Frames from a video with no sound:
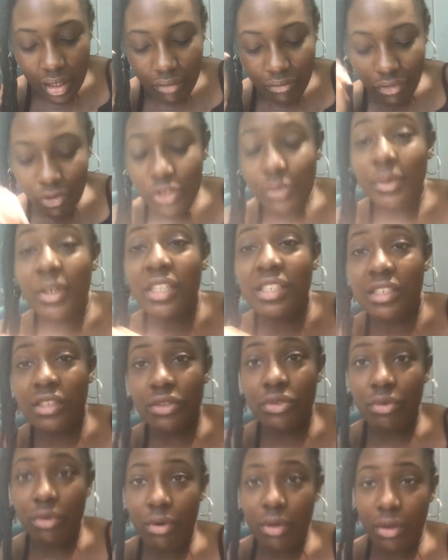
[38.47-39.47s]
Rosemary
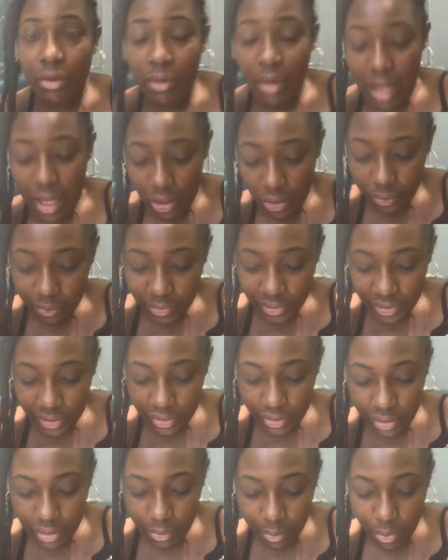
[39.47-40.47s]
essential oil helps
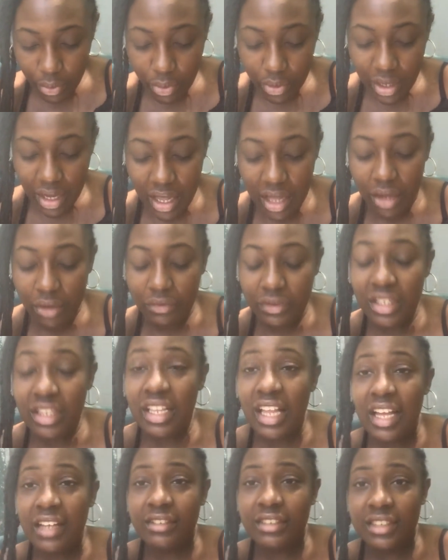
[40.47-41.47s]
support a healthy
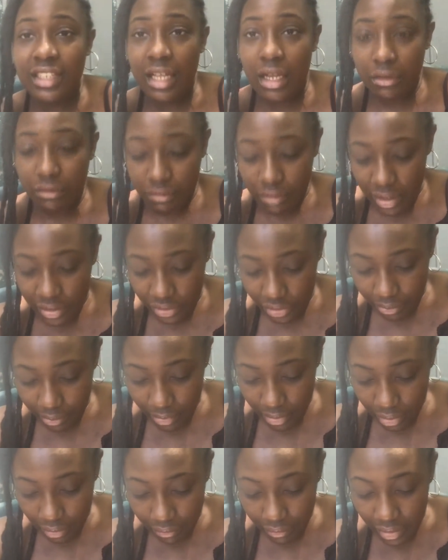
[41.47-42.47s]
lifestyle
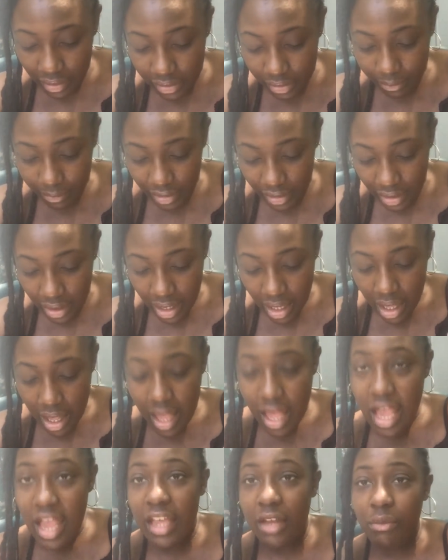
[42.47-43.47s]
regimen
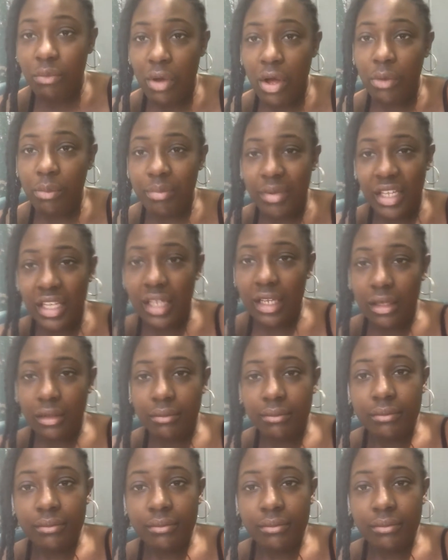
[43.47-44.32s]
and well-being.